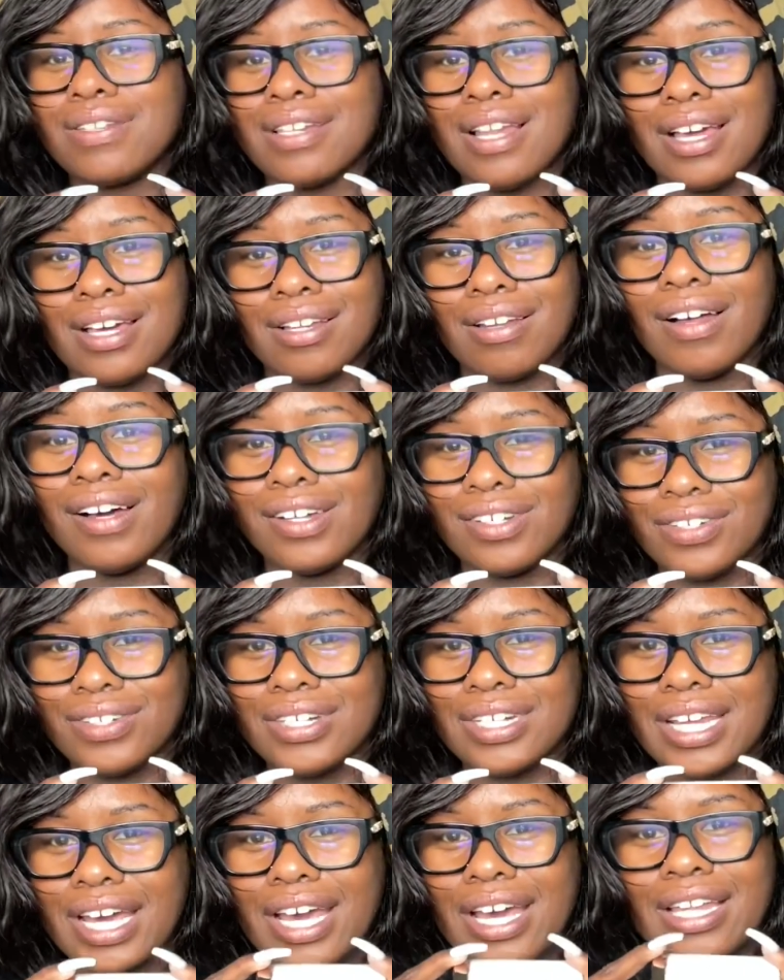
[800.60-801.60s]
like laundry
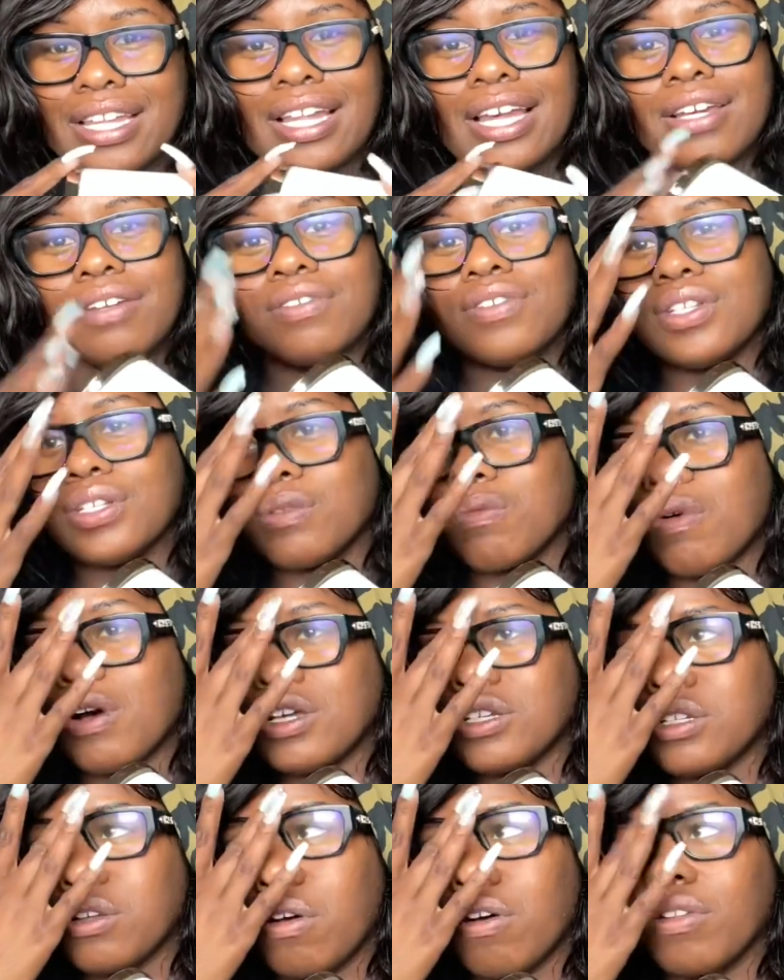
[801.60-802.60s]
day. Like you just
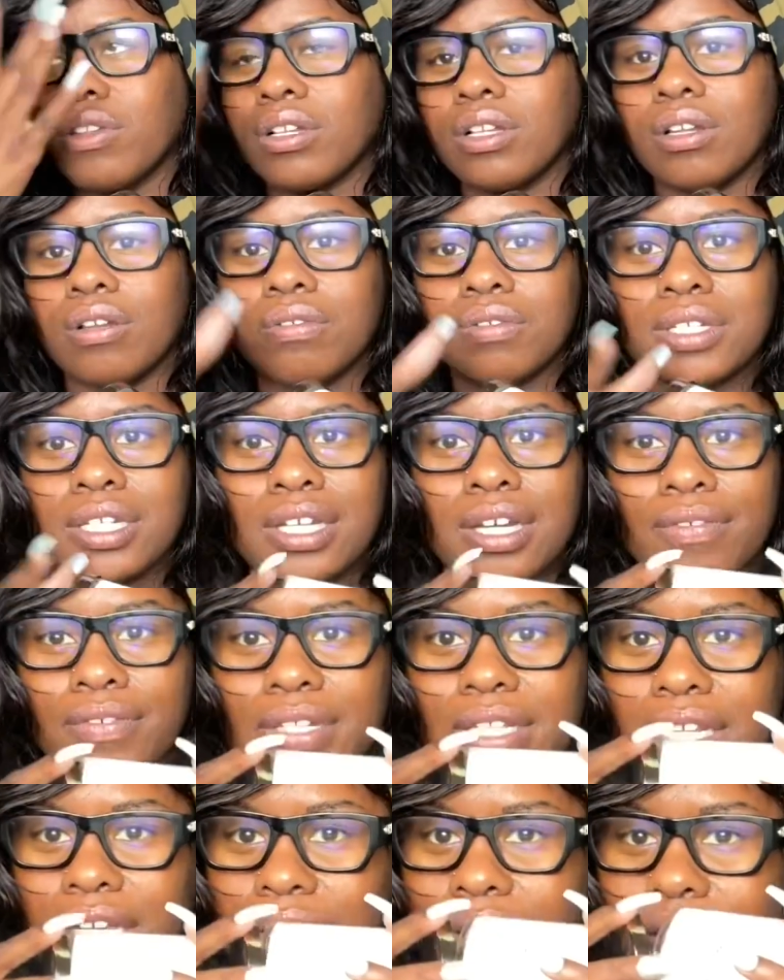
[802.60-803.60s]
washed all the clothes and
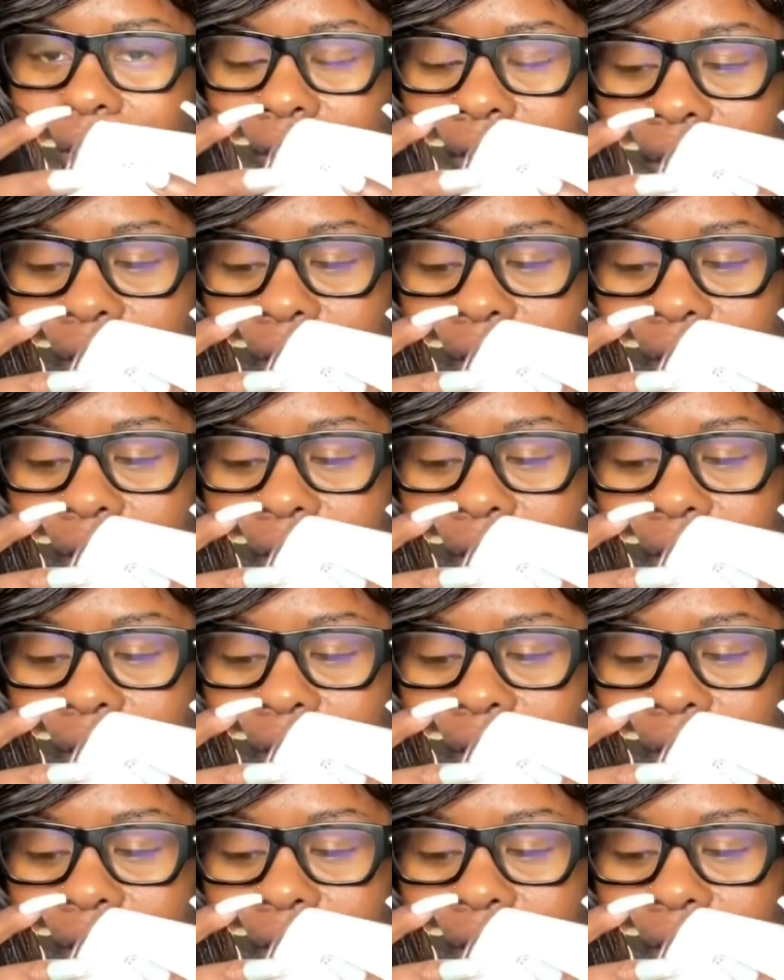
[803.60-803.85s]
everything.